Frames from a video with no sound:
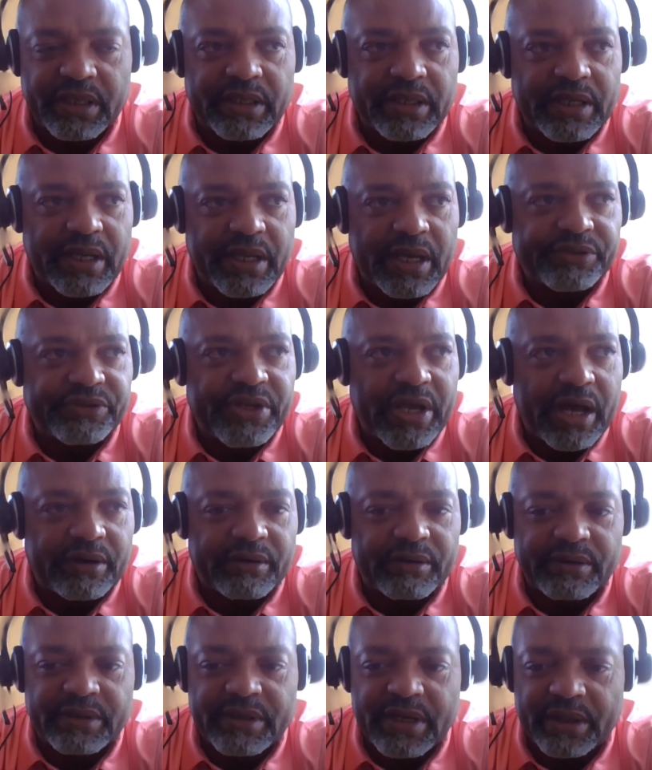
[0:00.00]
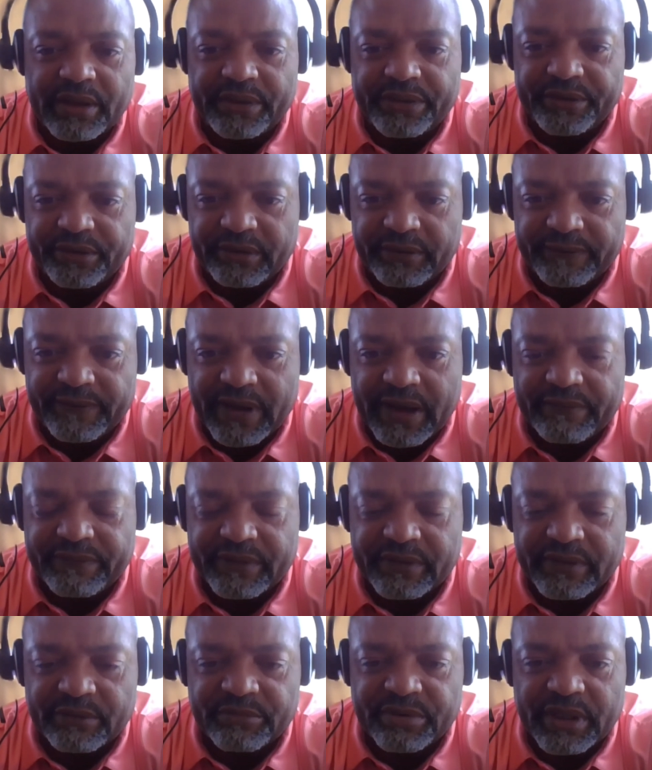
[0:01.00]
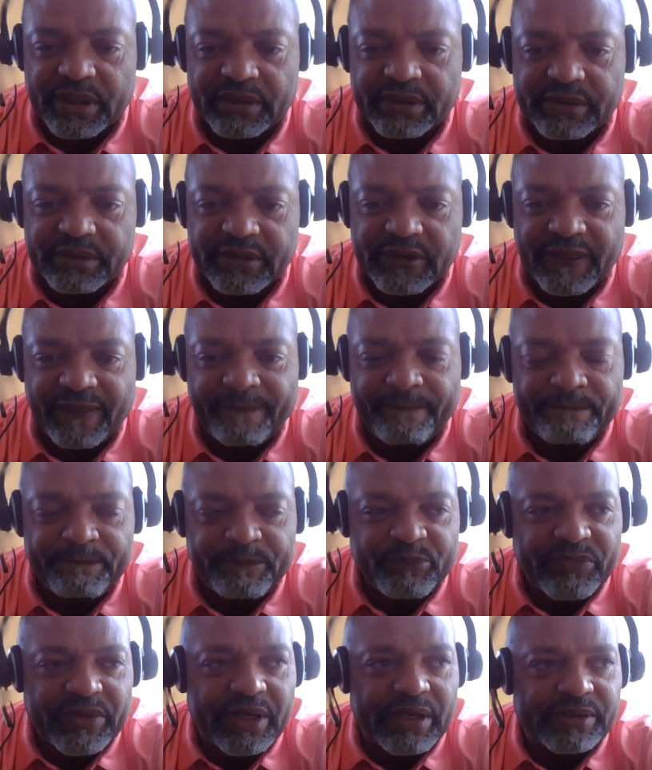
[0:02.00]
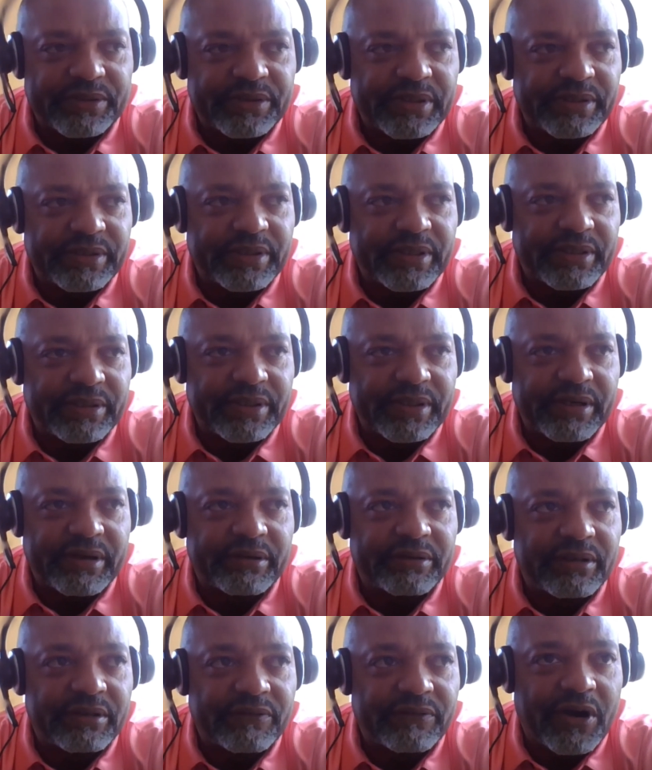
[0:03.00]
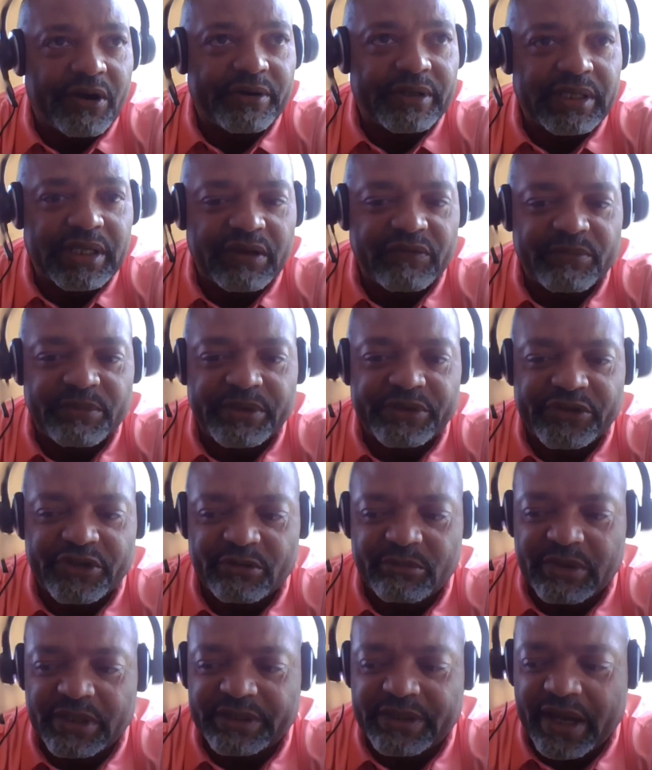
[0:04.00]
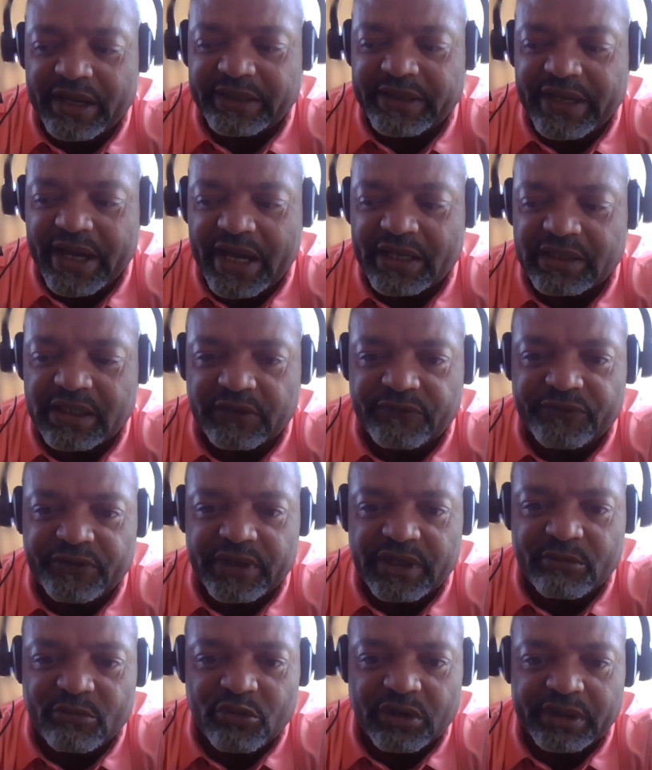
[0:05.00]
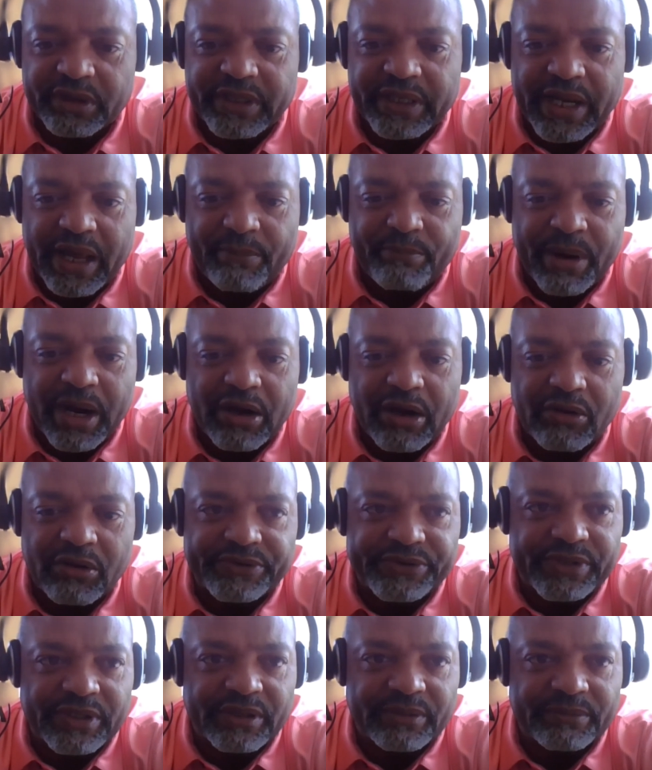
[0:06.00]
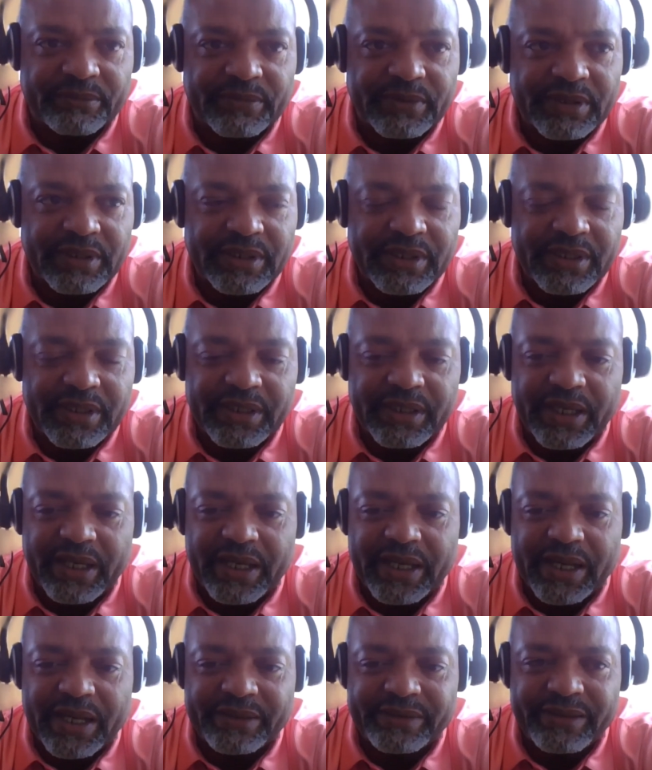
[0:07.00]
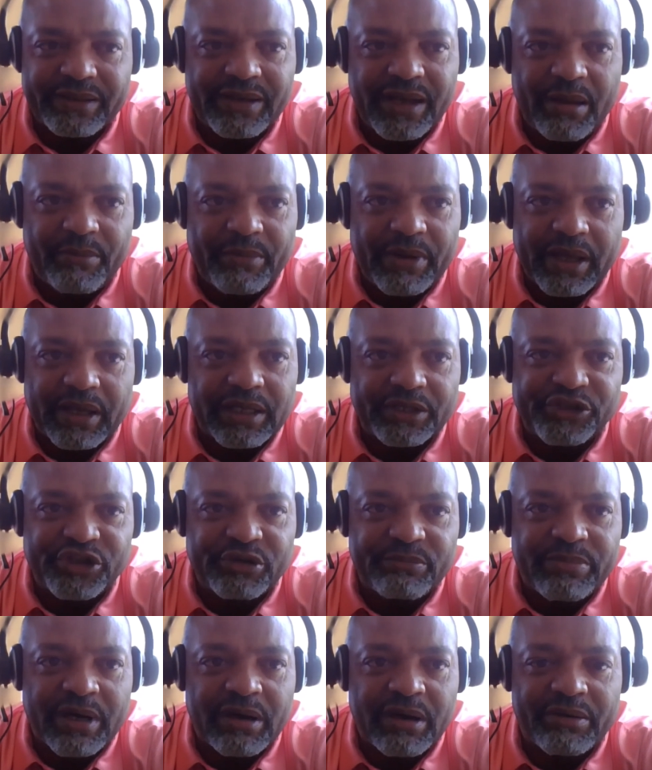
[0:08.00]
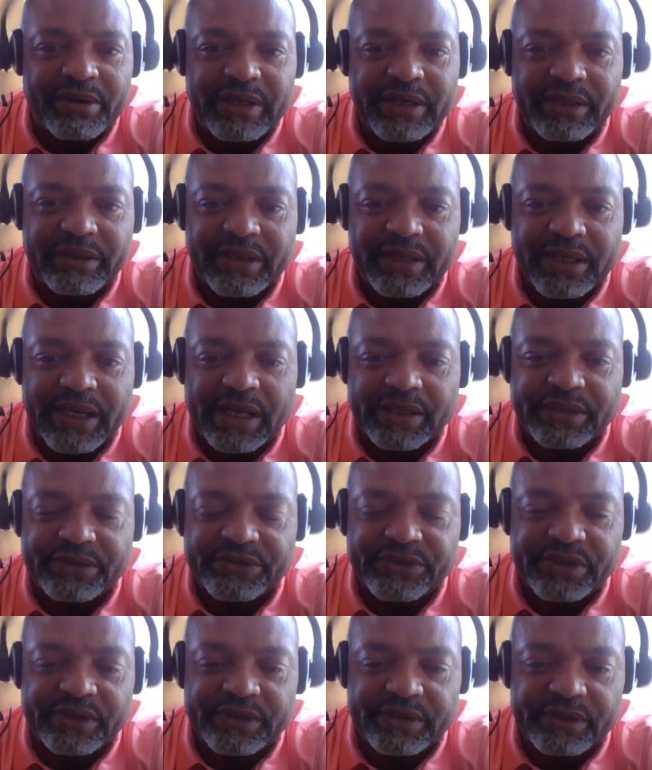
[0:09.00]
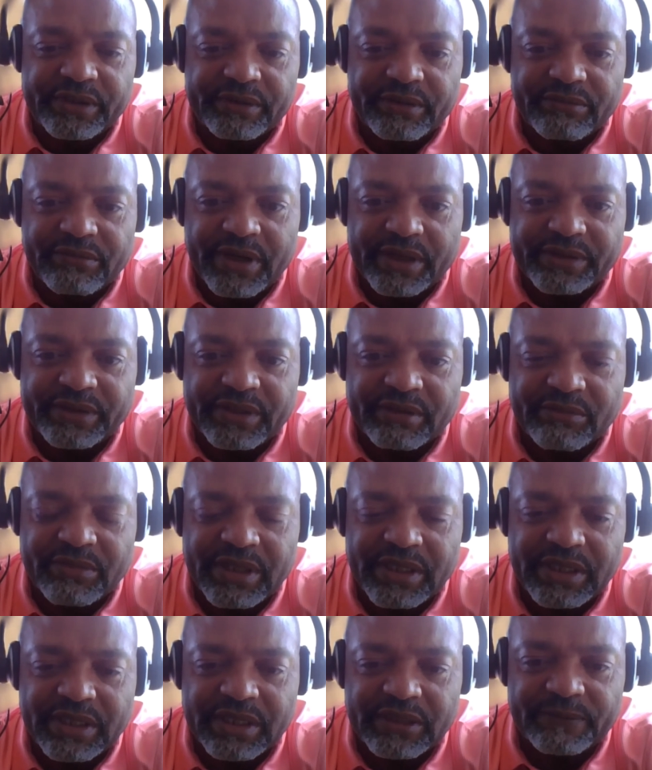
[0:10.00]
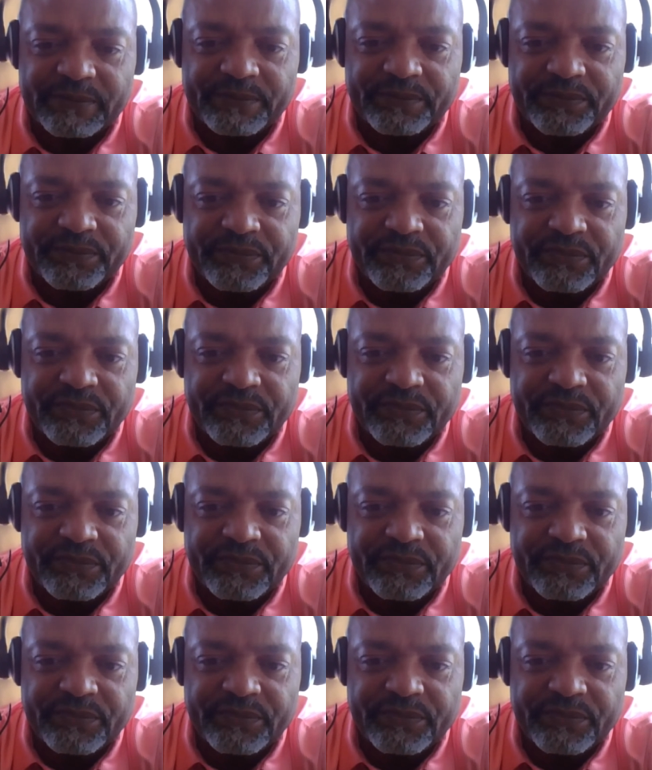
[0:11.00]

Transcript: and uh, shot her another thirty five hundred bucks and she says, Eric, you've already given me so much. I hate to ask you for any more. Can I borrow some? And I said, No, I'm not going to let you borrow anything. And I just sent her the rest of the money